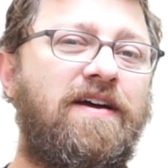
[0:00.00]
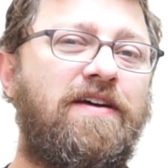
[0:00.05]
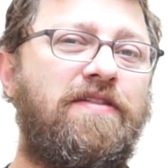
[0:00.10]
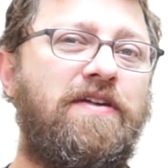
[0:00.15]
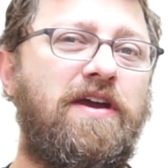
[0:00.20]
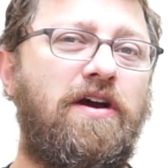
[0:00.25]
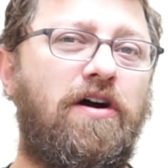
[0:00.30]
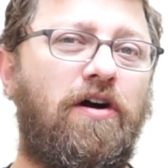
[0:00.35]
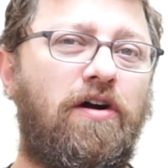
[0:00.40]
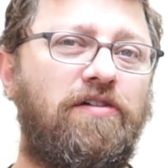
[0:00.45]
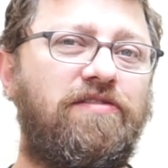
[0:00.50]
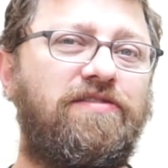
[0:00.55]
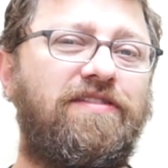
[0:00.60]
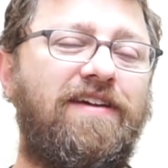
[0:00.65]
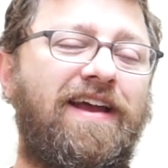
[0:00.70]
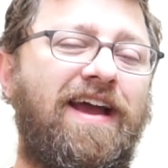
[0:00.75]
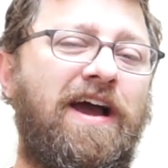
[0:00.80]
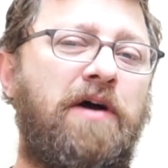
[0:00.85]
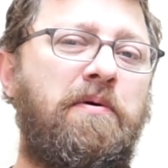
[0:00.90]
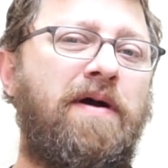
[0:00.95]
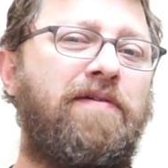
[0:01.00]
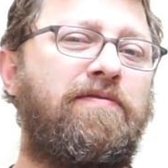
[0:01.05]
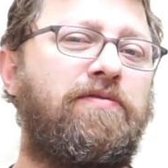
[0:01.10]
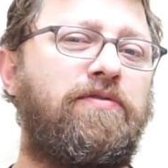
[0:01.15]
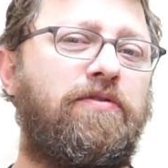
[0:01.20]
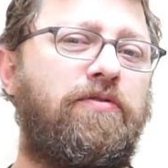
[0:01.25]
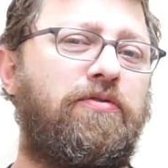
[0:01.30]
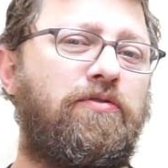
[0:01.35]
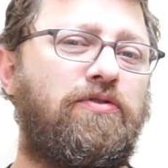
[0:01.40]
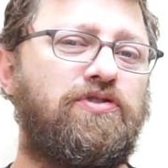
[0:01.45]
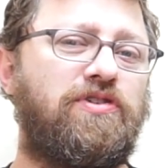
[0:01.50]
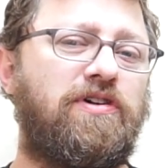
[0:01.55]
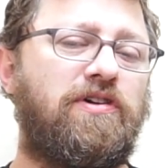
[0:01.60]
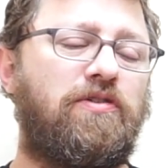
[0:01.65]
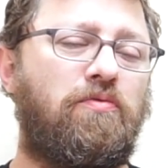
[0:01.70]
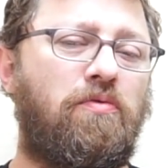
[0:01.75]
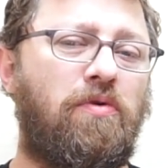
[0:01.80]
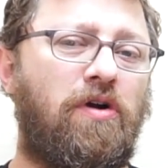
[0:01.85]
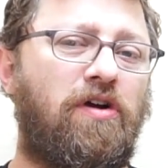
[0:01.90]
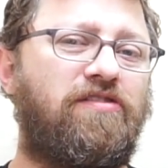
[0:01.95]
They are saying, however, that they're
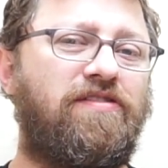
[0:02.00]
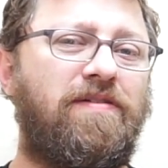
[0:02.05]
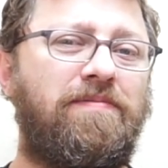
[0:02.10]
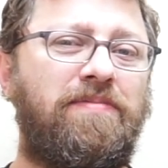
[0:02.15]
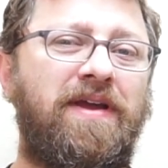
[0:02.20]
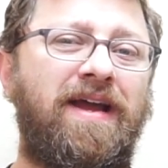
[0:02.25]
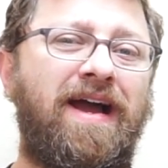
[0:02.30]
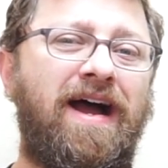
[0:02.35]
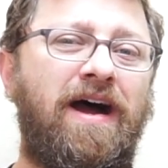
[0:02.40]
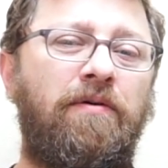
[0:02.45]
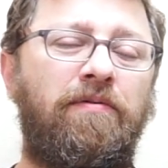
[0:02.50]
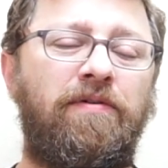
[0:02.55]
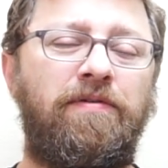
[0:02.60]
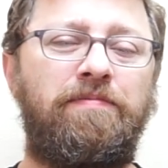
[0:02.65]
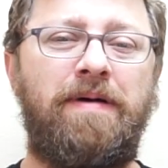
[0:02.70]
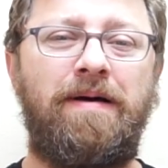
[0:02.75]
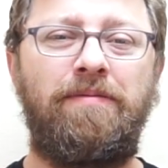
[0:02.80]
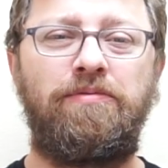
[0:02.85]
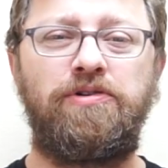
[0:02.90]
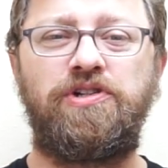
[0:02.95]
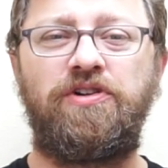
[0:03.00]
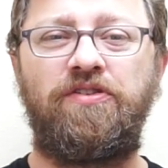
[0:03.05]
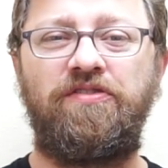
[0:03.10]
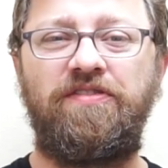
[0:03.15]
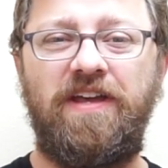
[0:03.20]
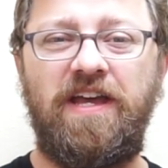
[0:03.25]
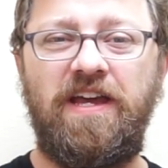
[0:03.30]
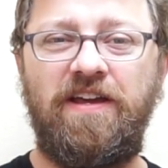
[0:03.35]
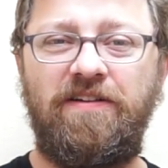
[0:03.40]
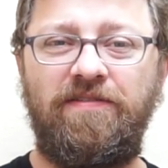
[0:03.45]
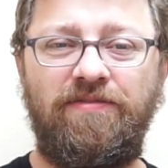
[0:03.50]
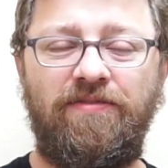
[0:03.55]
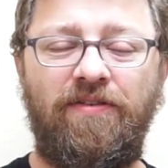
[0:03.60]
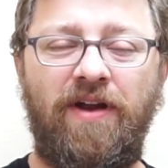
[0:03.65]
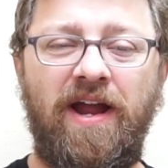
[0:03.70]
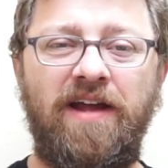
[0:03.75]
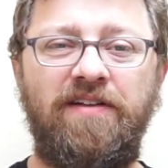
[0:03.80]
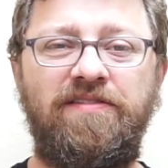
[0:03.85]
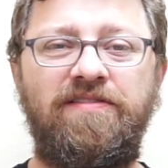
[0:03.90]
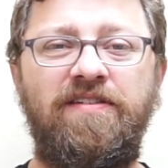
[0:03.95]
trying to work something out with publishers in
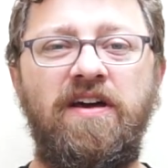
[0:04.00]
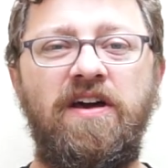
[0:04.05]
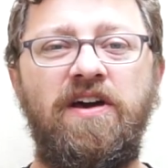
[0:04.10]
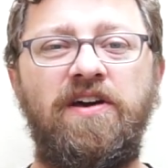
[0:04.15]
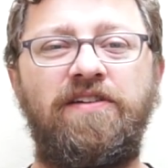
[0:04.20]
France